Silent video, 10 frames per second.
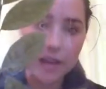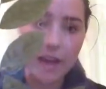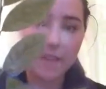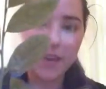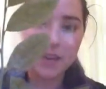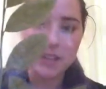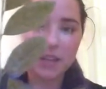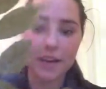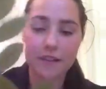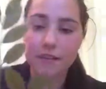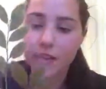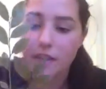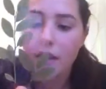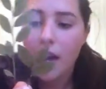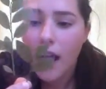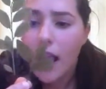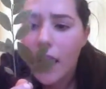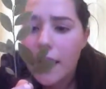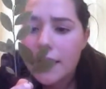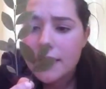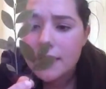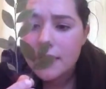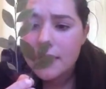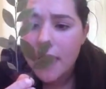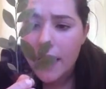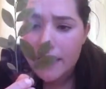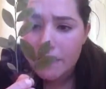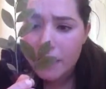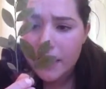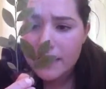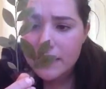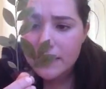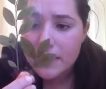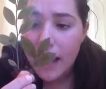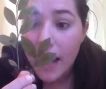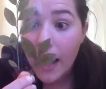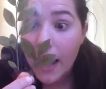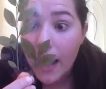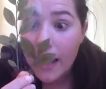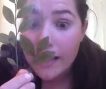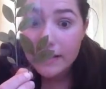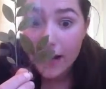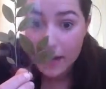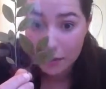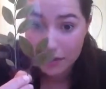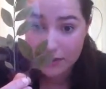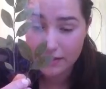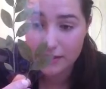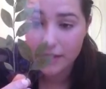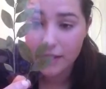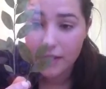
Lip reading: And they actually have tiny bristles, tiny bristles